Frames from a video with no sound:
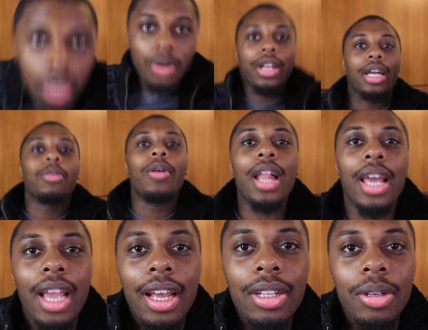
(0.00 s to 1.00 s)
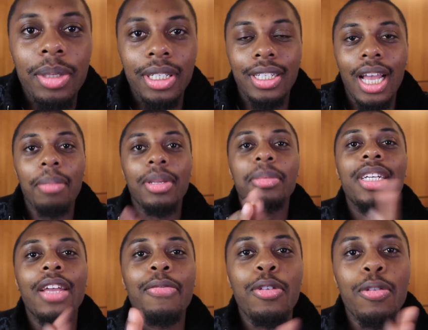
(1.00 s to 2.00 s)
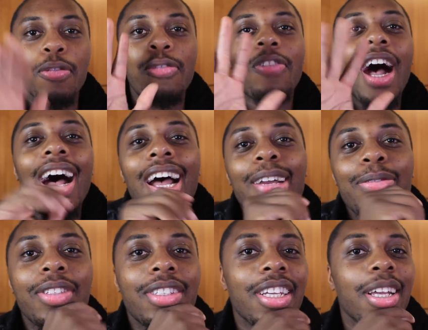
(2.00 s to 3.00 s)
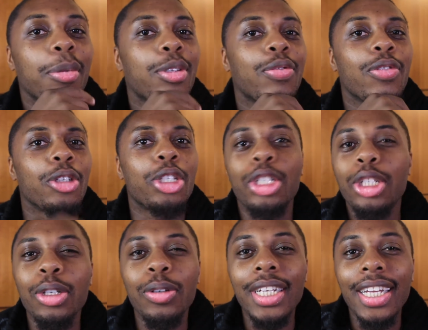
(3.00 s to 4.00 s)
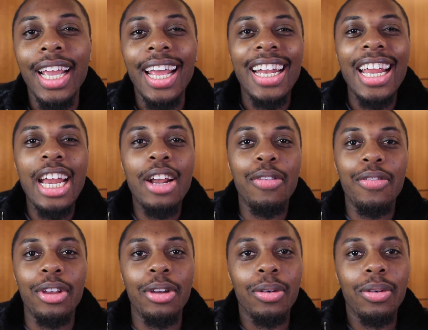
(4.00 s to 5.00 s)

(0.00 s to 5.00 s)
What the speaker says: Okay, while I got a little bit of time, let me give you 5 tips for shooting an interview.